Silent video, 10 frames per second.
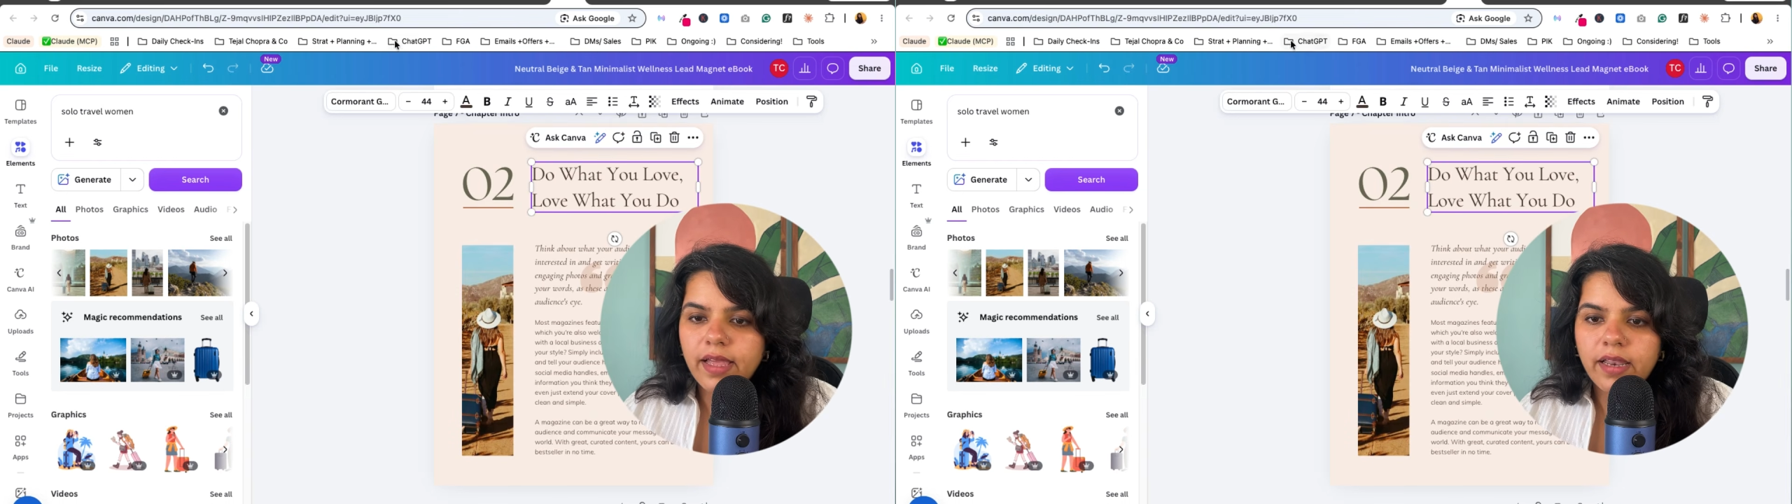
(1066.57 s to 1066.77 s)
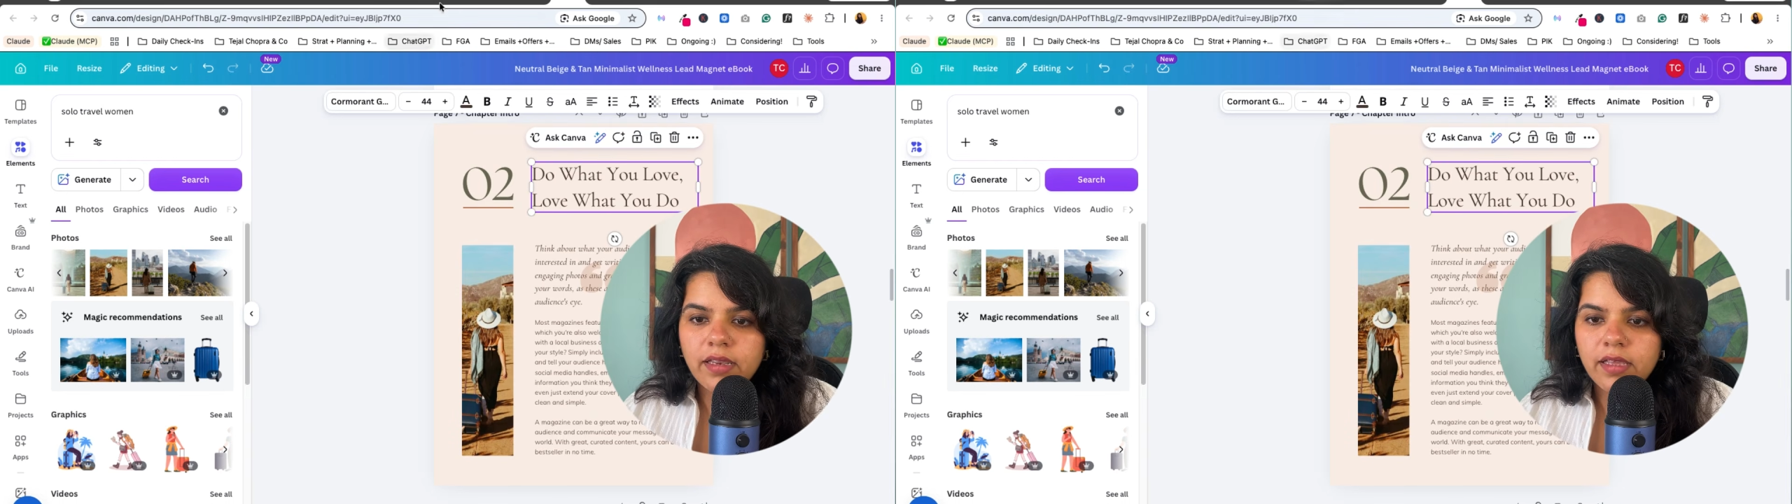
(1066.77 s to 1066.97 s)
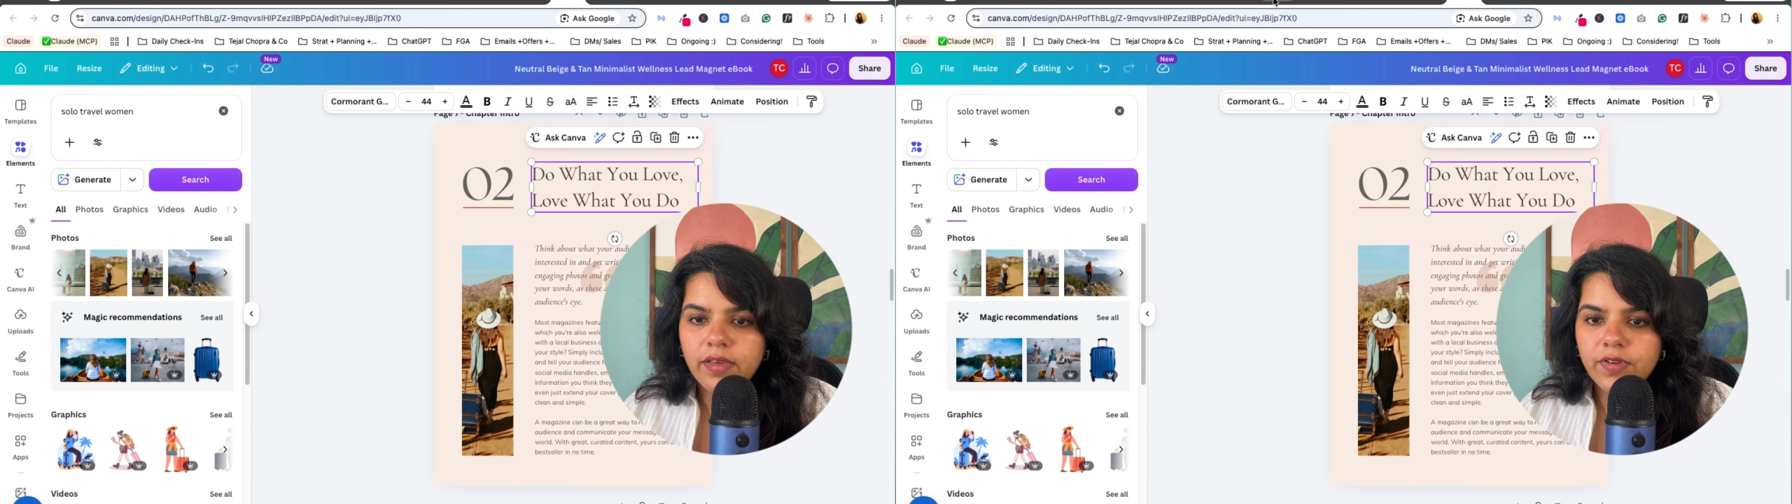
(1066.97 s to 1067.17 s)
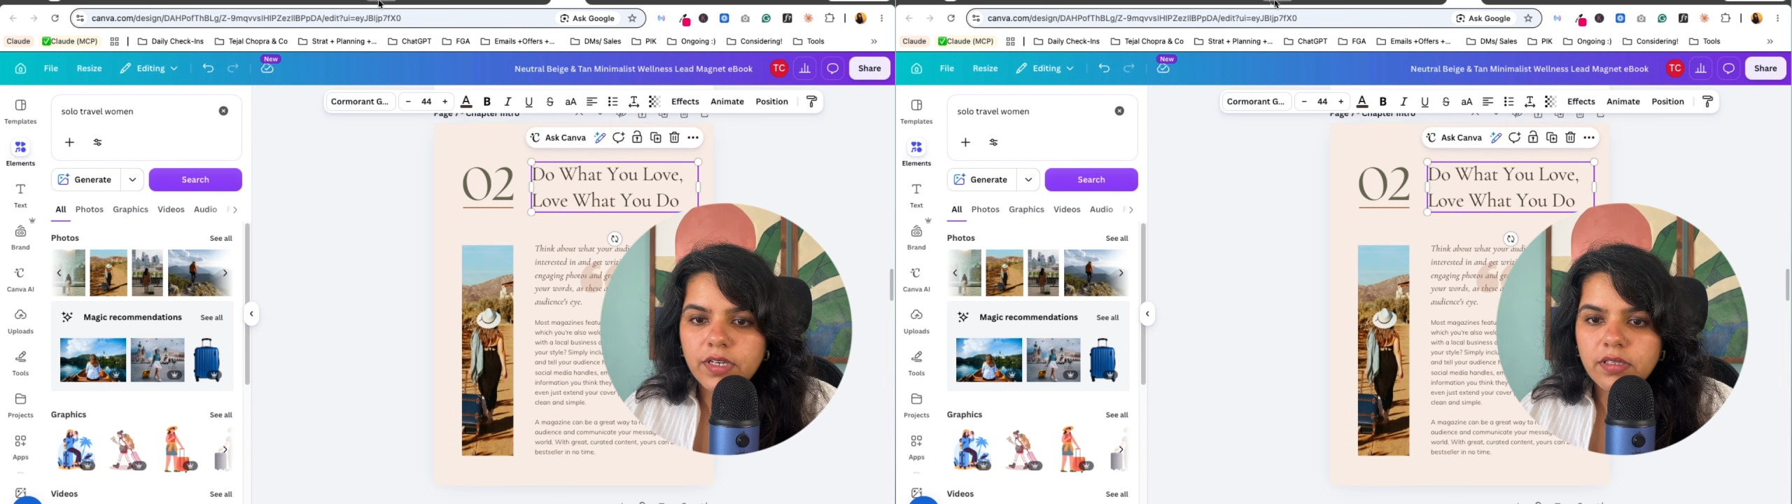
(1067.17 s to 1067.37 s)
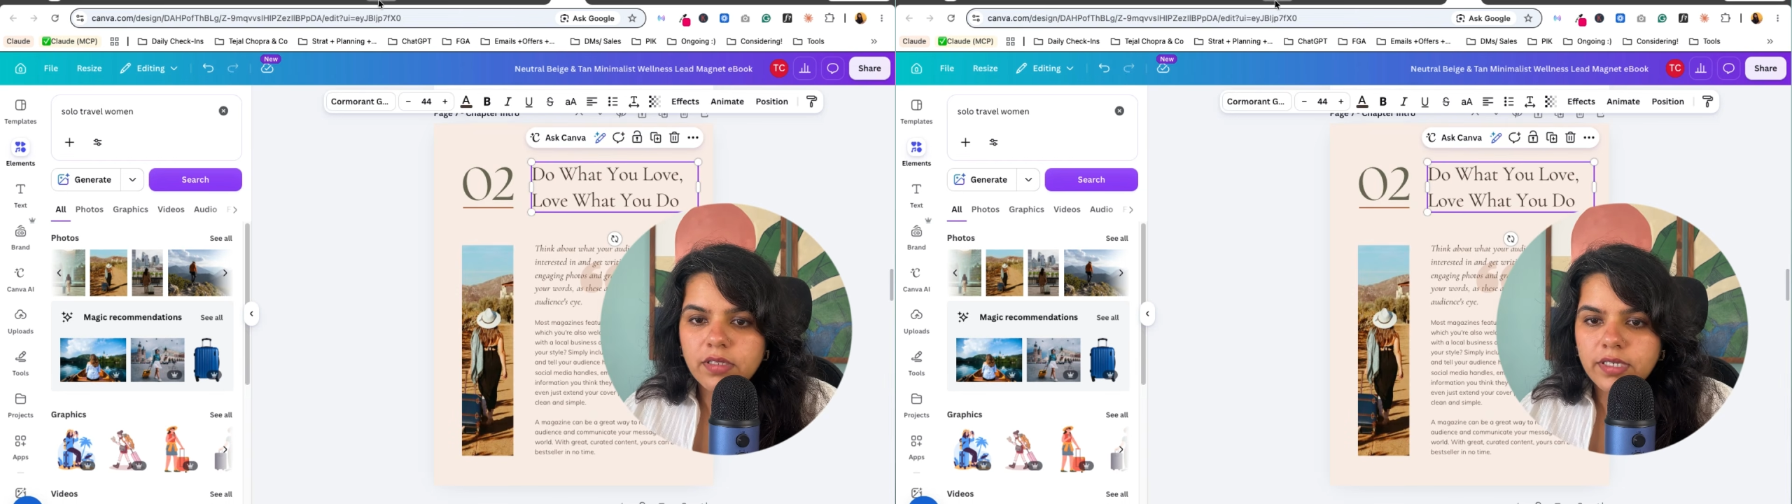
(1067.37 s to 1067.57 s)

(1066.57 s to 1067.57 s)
then give it the